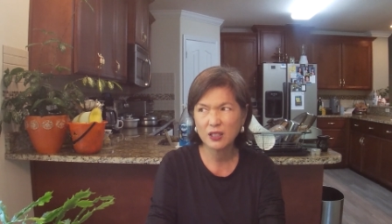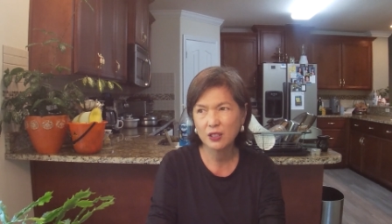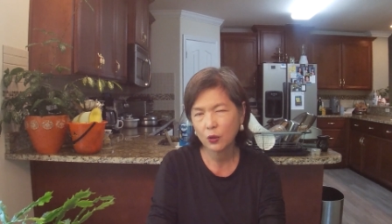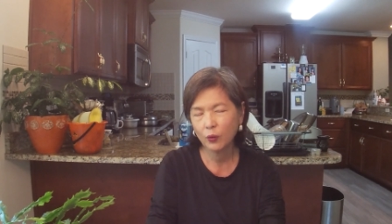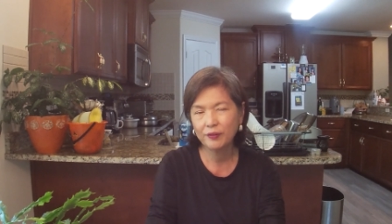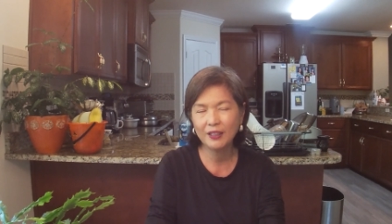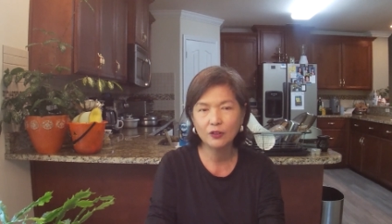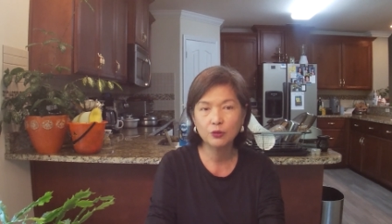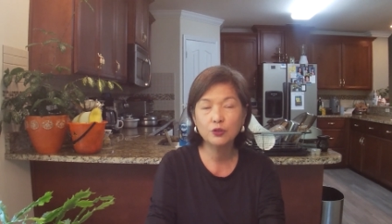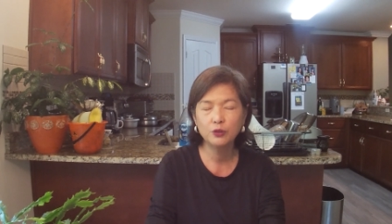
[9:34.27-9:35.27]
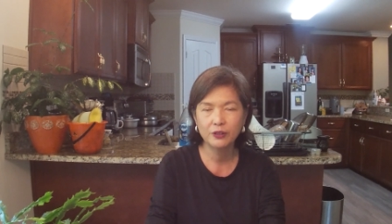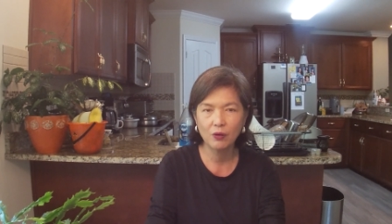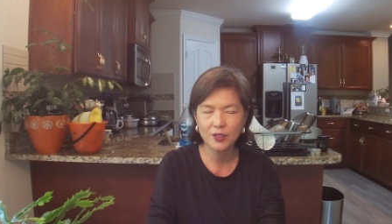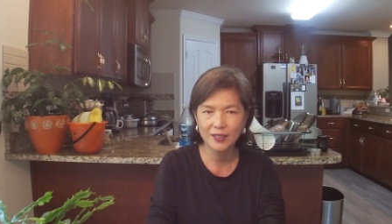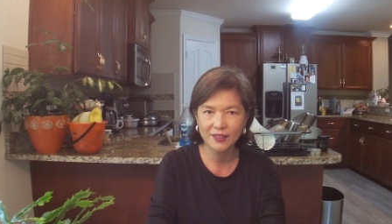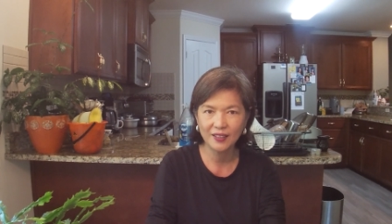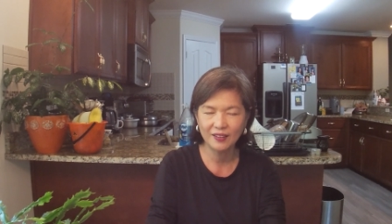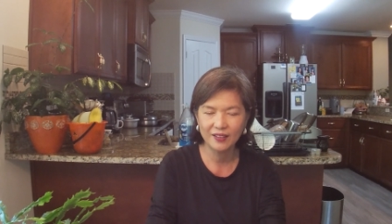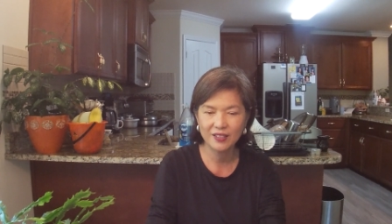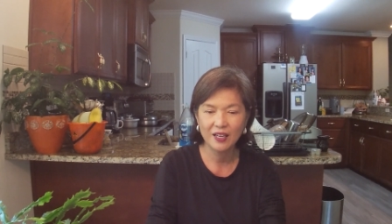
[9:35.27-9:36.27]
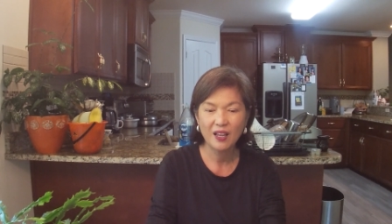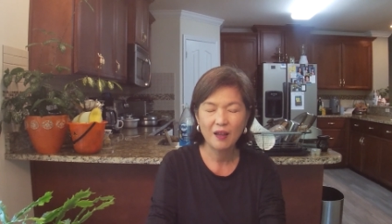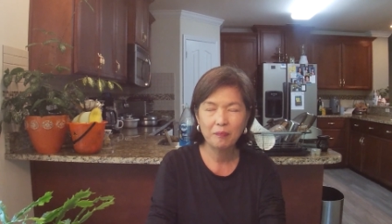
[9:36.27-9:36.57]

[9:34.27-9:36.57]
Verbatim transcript: That's equivalent to $2,000.